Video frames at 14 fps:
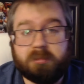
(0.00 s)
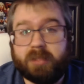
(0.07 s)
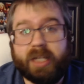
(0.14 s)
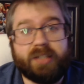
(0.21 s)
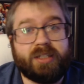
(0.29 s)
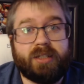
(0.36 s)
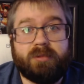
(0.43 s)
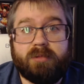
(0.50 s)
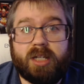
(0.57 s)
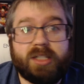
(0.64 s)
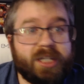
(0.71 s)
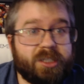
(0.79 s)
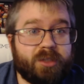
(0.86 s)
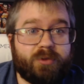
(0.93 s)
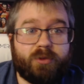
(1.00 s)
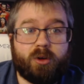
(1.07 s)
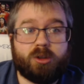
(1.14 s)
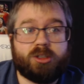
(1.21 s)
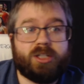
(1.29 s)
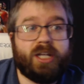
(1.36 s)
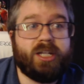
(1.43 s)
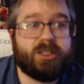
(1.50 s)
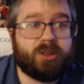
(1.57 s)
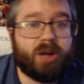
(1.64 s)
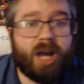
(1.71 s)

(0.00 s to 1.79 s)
decent, a decent first teaser.